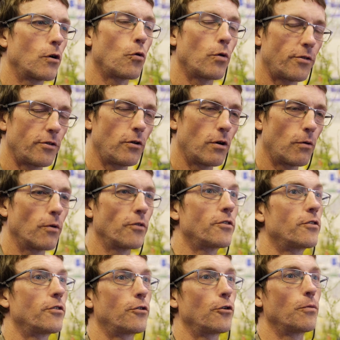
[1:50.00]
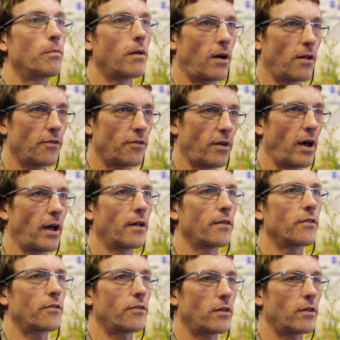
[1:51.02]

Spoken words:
I always knew I wanted to do plant science.